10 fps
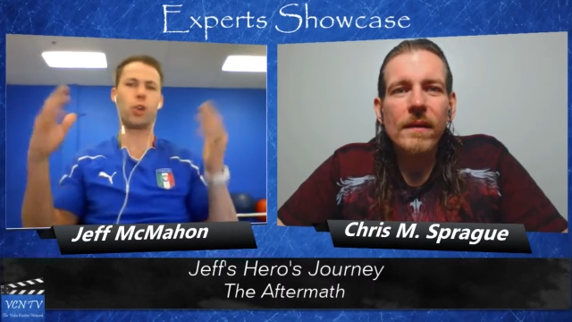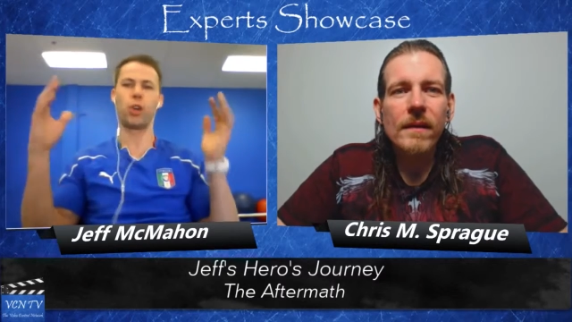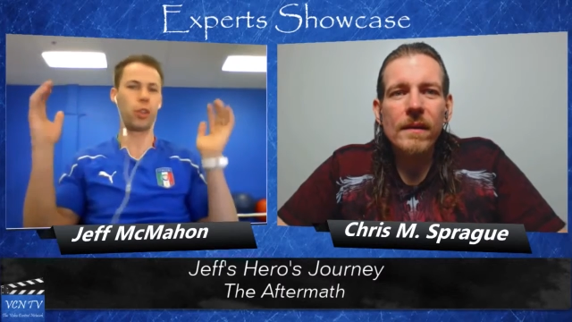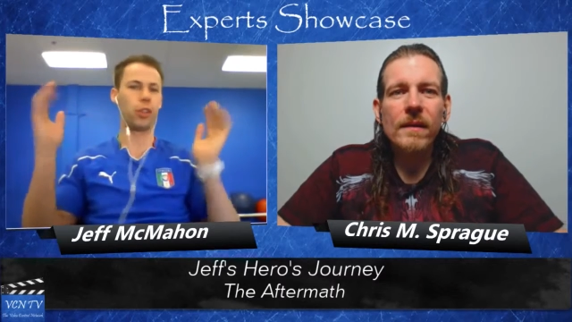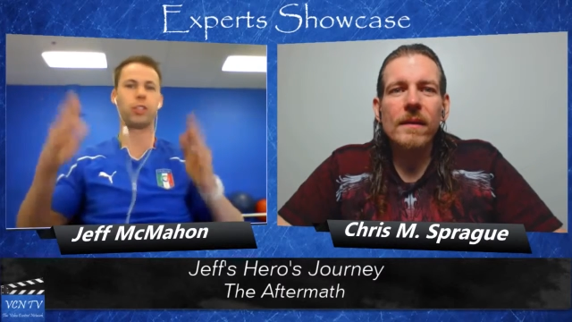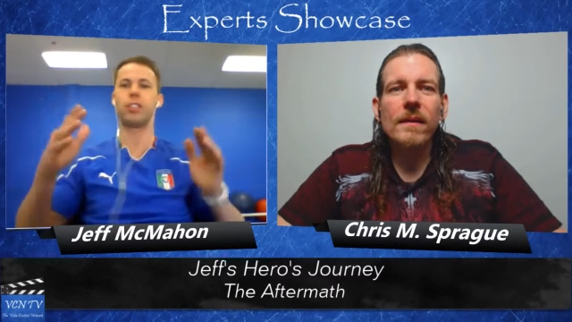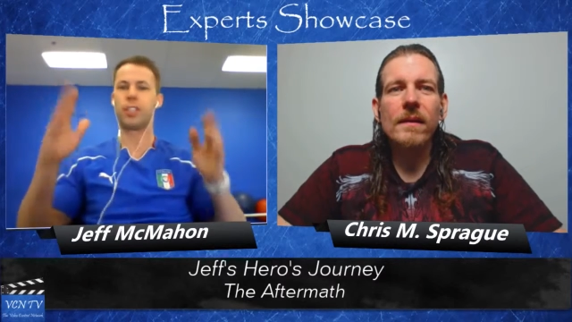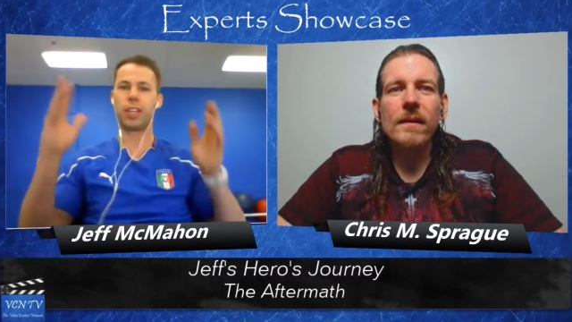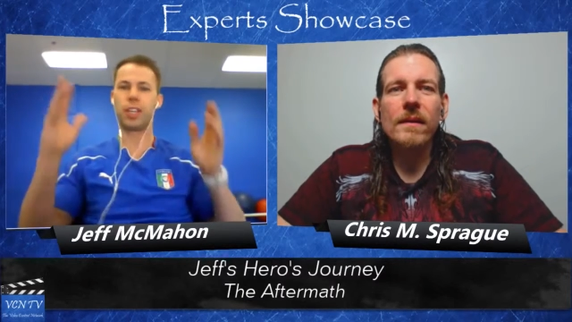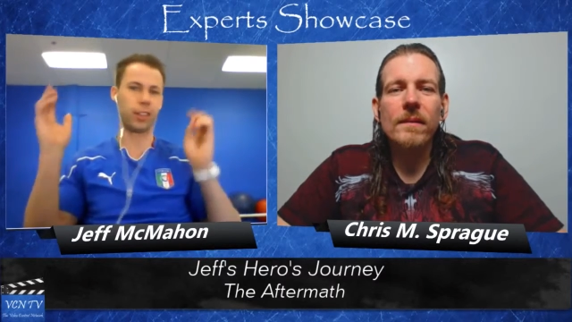Speaker 1: No, no, no, this
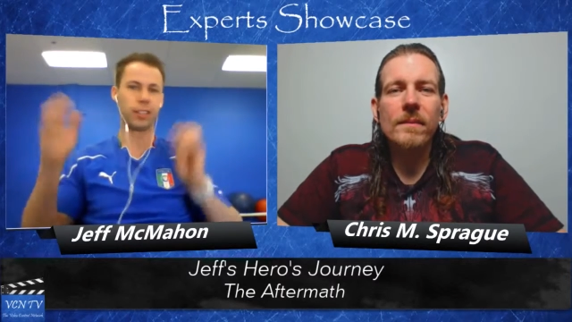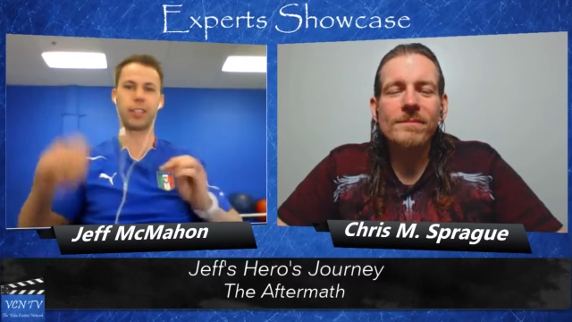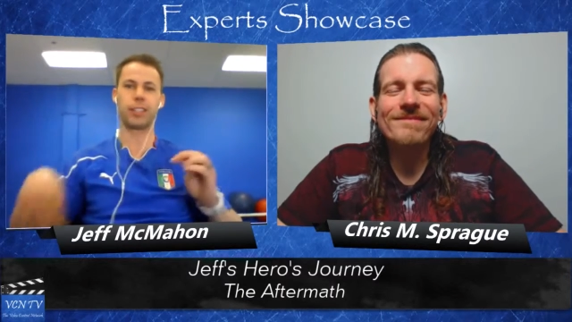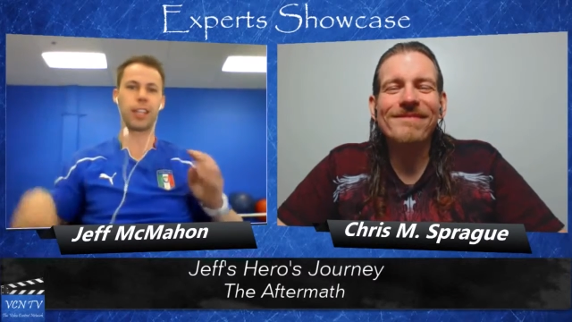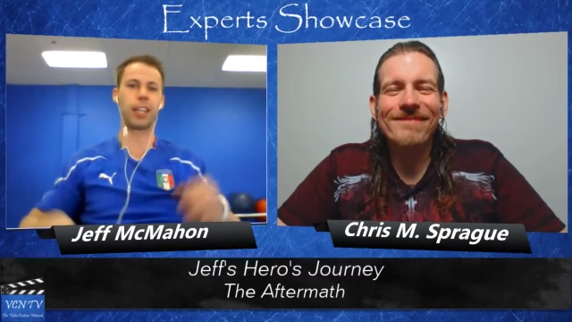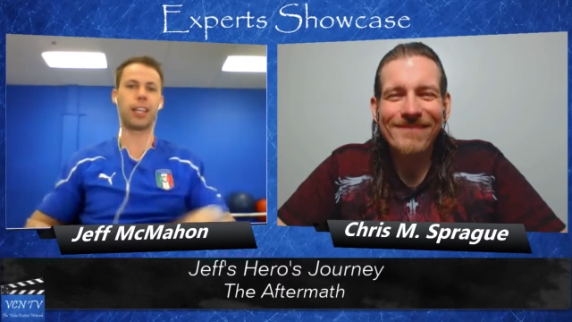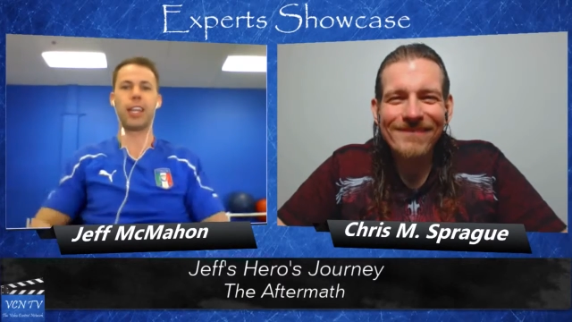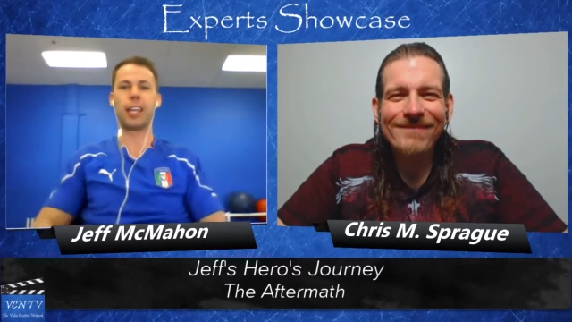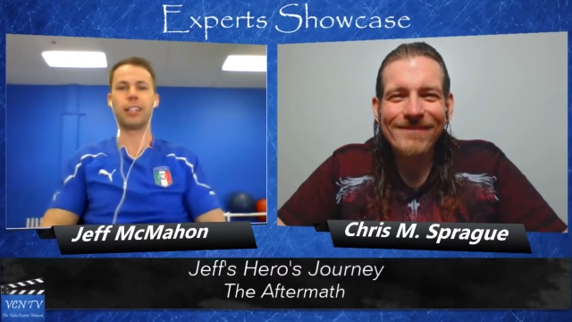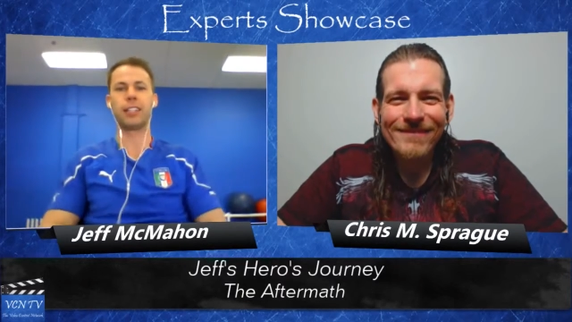is it, this is
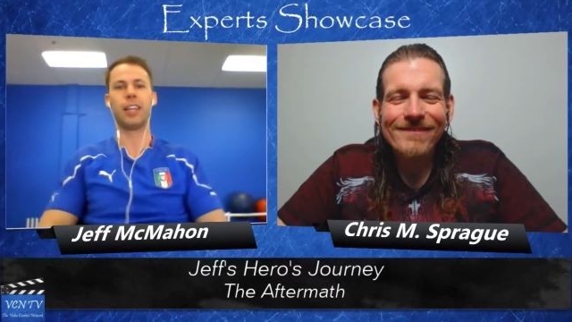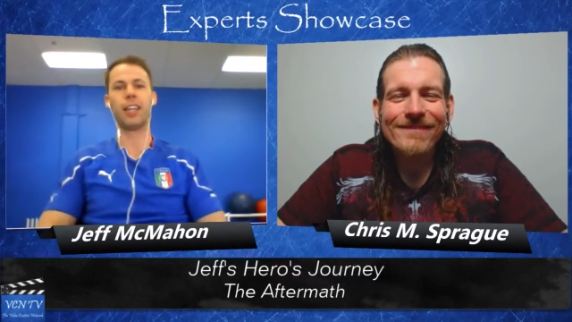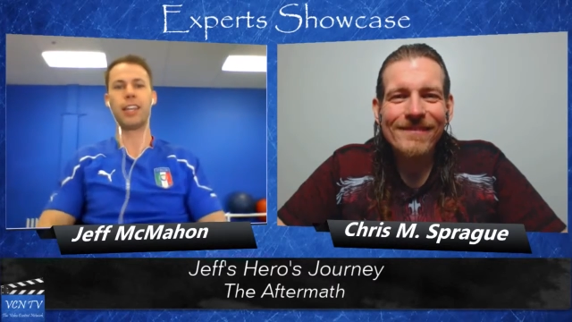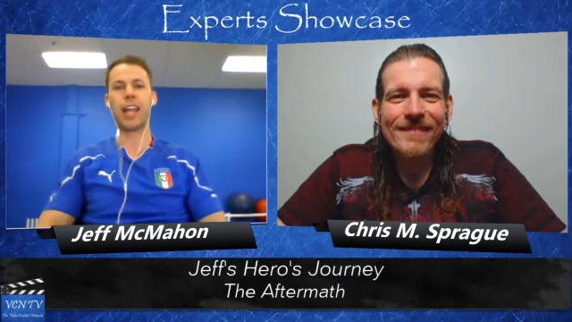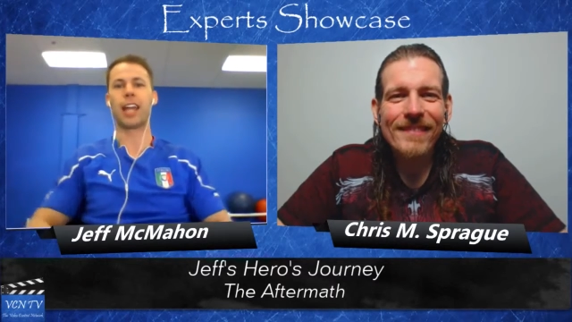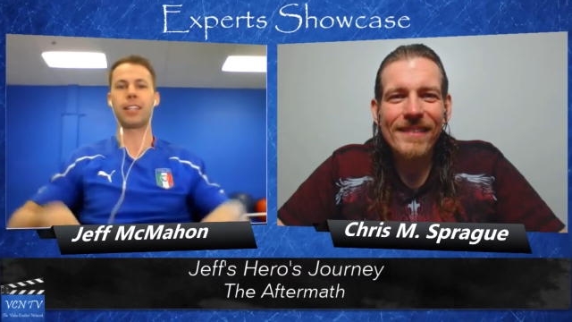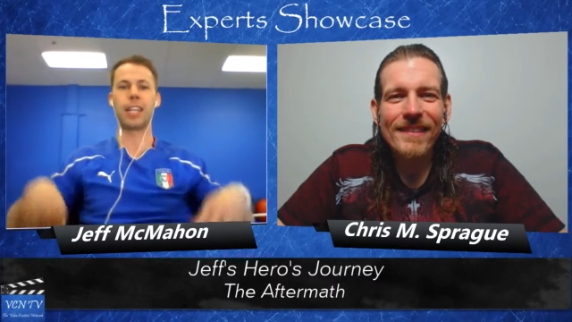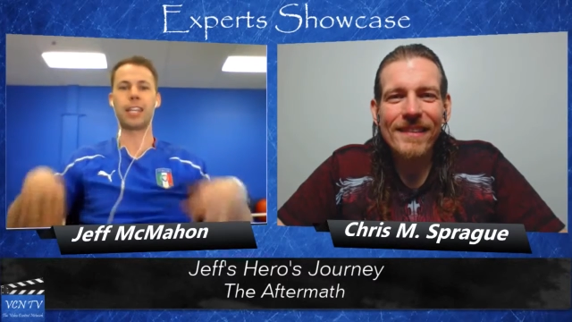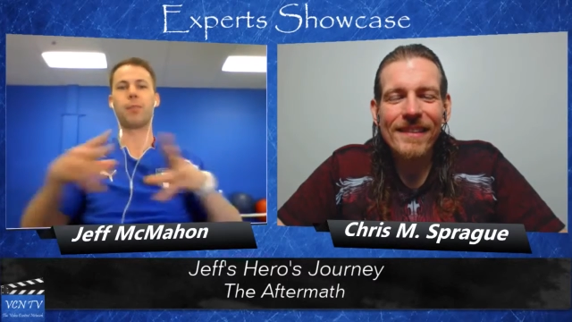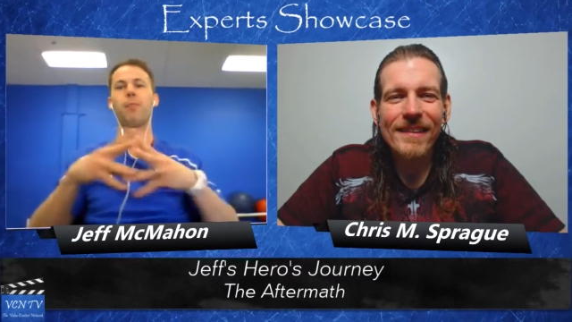it, and
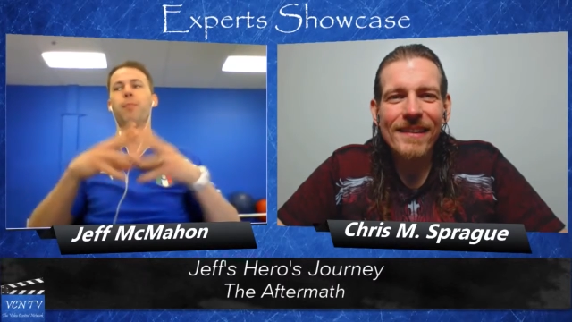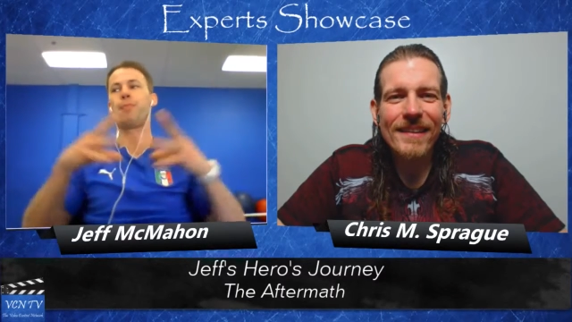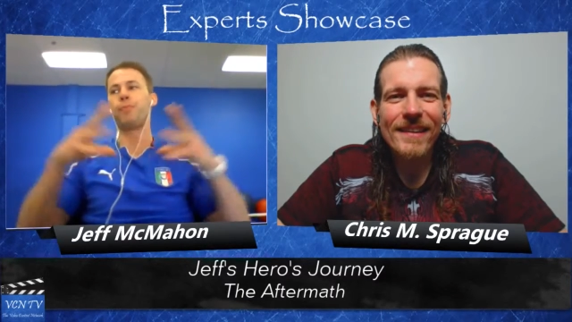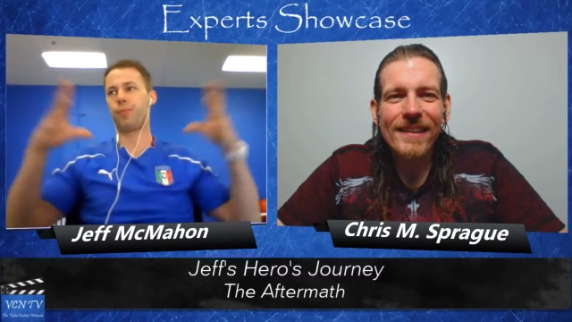not taking an